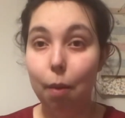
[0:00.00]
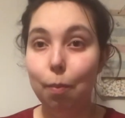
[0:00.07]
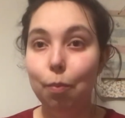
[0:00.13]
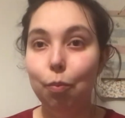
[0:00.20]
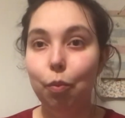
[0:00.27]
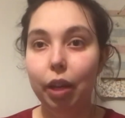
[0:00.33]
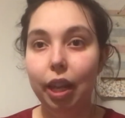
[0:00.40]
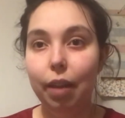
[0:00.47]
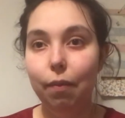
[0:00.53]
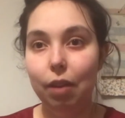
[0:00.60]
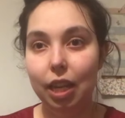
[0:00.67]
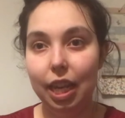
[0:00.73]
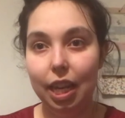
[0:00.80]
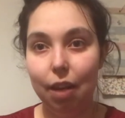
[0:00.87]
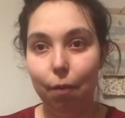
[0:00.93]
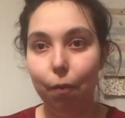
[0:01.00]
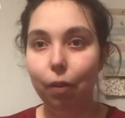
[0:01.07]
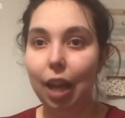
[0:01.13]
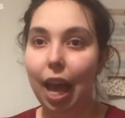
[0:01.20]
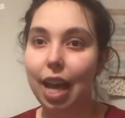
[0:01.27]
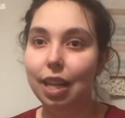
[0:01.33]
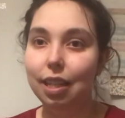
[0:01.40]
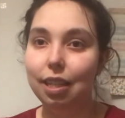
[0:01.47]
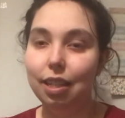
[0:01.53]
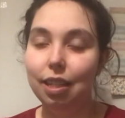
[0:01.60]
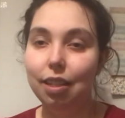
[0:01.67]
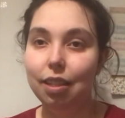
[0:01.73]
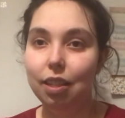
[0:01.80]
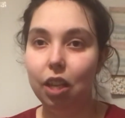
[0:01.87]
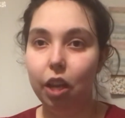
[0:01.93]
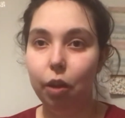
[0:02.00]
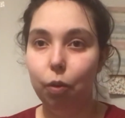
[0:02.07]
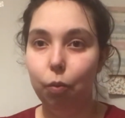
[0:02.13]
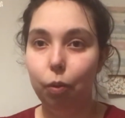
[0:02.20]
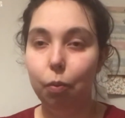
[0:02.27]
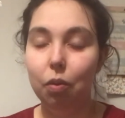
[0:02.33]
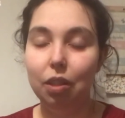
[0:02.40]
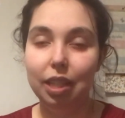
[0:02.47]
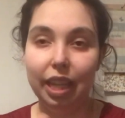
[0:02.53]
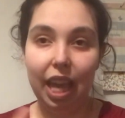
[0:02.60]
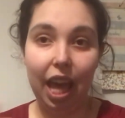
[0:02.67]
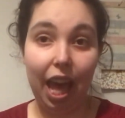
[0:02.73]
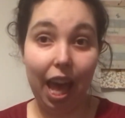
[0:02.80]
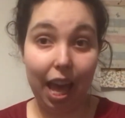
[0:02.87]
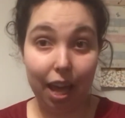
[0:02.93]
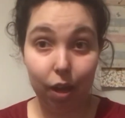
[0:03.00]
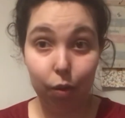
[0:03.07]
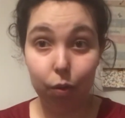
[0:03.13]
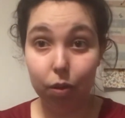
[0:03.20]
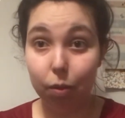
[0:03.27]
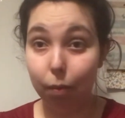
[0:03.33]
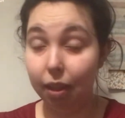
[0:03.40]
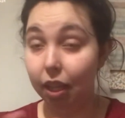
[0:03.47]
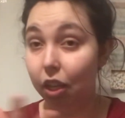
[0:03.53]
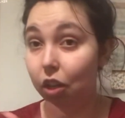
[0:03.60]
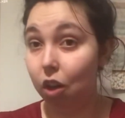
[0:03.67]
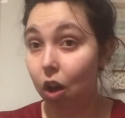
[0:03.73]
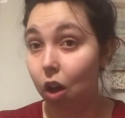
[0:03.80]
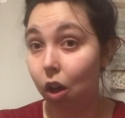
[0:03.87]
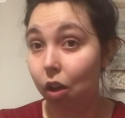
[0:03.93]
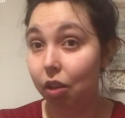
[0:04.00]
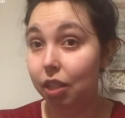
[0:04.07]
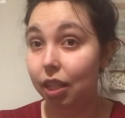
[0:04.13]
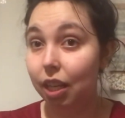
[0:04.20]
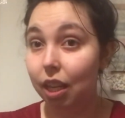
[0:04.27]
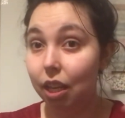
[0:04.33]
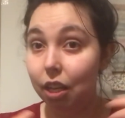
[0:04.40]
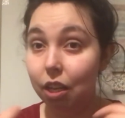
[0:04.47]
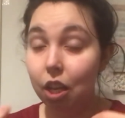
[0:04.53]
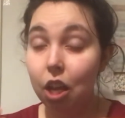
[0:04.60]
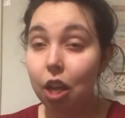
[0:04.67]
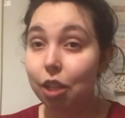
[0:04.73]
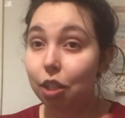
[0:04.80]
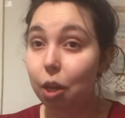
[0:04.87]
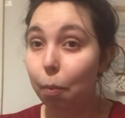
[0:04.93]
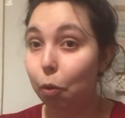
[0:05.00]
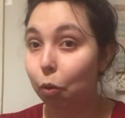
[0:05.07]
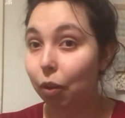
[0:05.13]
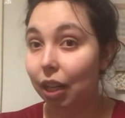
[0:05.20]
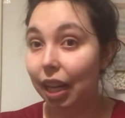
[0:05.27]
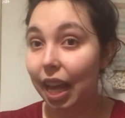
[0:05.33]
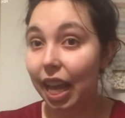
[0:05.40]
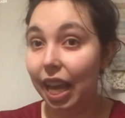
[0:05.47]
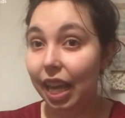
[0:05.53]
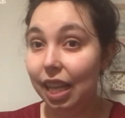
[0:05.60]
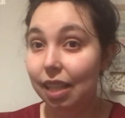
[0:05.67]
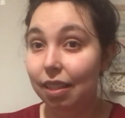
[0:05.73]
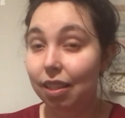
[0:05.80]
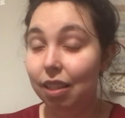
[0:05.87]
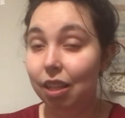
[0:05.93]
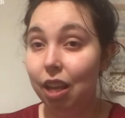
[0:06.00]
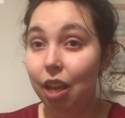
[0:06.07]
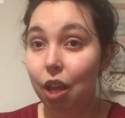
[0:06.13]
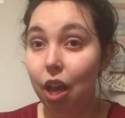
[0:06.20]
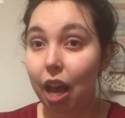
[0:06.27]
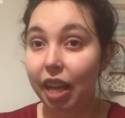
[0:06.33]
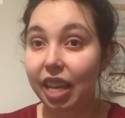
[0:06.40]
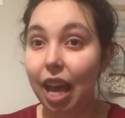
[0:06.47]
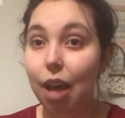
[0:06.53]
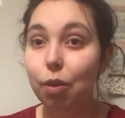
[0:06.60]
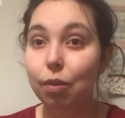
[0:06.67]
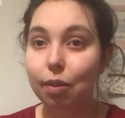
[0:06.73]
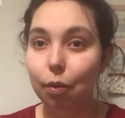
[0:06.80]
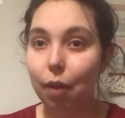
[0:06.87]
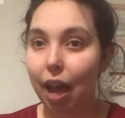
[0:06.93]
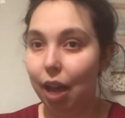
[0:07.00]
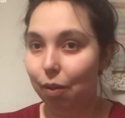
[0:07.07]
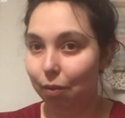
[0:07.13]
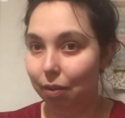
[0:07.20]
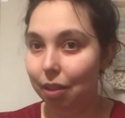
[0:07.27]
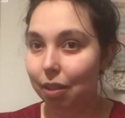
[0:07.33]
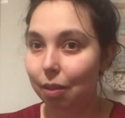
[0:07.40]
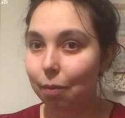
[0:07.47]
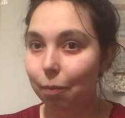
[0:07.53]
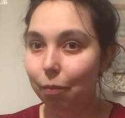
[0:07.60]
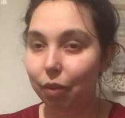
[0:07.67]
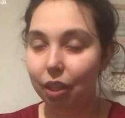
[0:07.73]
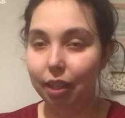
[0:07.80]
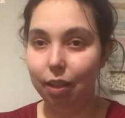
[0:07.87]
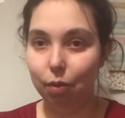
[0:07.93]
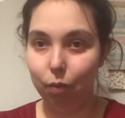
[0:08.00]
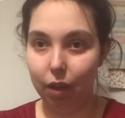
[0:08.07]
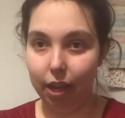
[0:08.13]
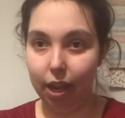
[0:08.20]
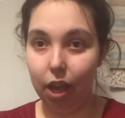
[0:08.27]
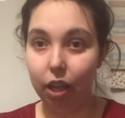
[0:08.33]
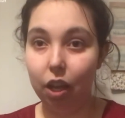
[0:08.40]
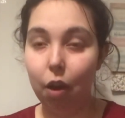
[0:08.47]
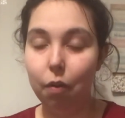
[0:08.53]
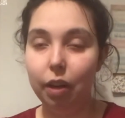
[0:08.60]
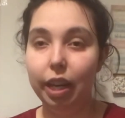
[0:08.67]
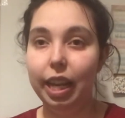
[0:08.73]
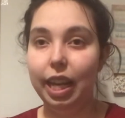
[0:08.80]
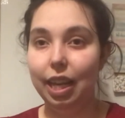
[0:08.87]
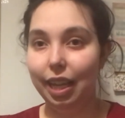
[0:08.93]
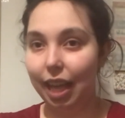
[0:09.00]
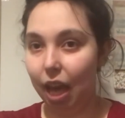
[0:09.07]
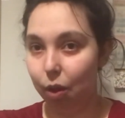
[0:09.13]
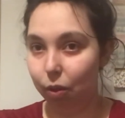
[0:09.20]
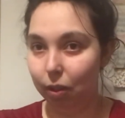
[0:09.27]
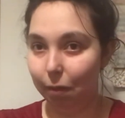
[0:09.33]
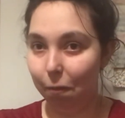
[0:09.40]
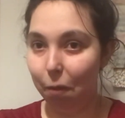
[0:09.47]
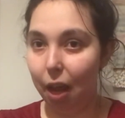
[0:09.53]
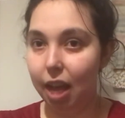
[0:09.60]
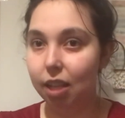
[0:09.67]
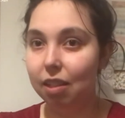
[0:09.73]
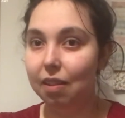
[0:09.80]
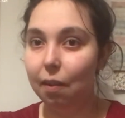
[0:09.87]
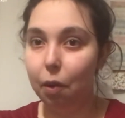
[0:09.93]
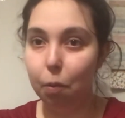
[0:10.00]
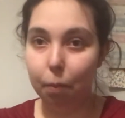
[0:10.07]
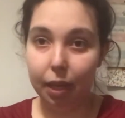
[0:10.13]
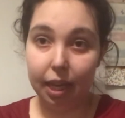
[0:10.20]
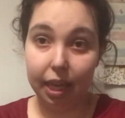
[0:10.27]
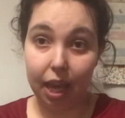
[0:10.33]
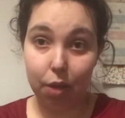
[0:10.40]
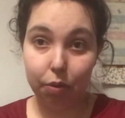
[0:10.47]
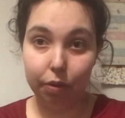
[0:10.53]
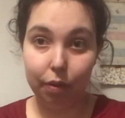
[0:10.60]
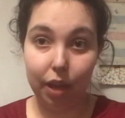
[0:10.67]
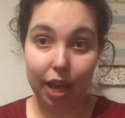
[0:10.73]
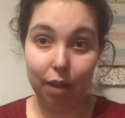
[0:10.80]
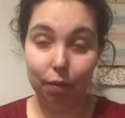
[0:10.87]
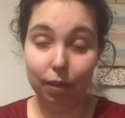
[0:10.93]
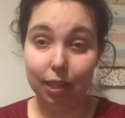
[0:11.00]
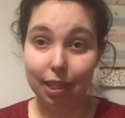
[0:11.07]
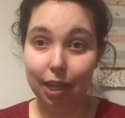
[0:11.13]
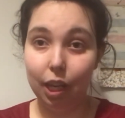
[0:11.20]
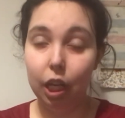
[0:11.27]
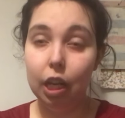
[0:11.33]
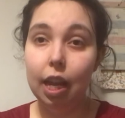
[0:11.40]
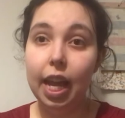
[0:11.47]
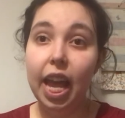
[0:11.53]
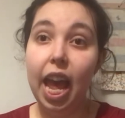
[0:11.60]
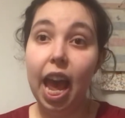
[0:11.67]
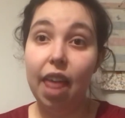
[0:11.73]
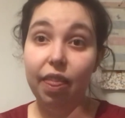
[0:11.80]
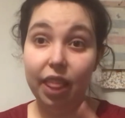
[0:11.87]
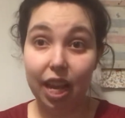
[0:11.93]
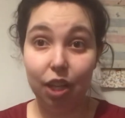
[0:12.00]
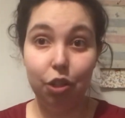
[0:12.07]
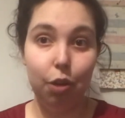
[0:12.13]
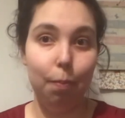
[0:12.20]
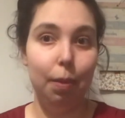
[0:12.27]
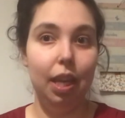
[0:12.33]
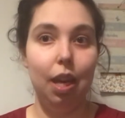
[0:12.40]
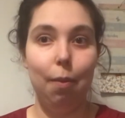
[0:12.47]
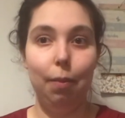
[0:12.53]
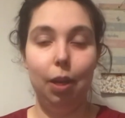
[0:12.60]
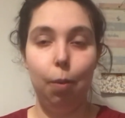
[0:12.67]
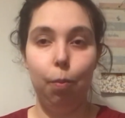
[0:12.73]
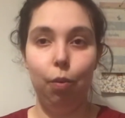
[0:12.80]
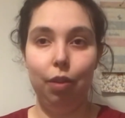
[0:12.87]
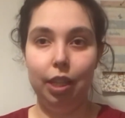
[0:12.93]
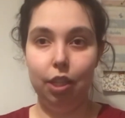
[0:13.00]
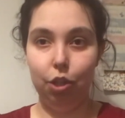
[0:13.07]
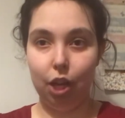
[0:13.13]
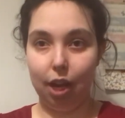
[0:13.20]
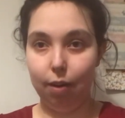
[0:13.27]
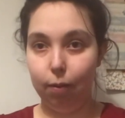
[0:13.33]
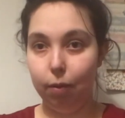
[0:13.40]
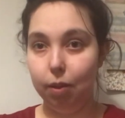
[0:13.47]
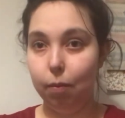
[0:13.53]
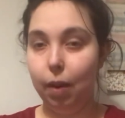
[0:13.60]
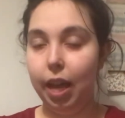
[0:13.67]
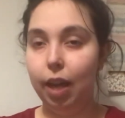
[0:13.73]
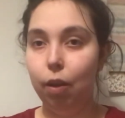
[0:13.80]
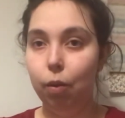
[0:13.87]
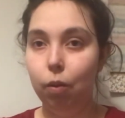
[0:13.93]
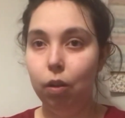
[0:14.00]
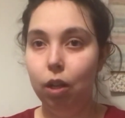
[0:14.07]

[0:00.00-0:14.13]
we're living in a flat, so we want to get a house with a garden, double glaze, a council house, because we're currently in a council flat, so it'll be a council house soon, and that should be coming up on this channel as well.